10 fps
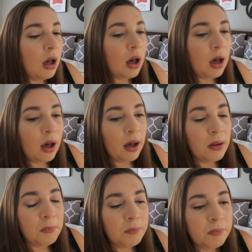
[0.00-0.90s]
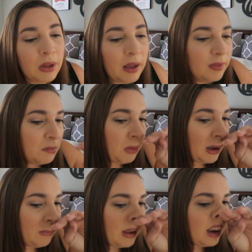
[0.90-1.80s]
Um, and then
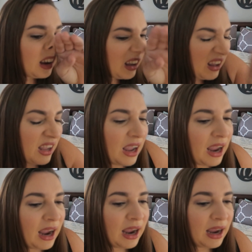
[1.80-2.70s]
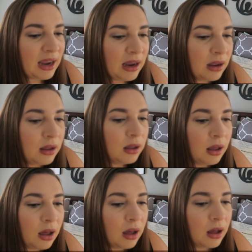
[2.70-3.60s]
maybe a,
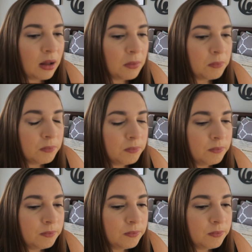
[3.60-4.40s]
um,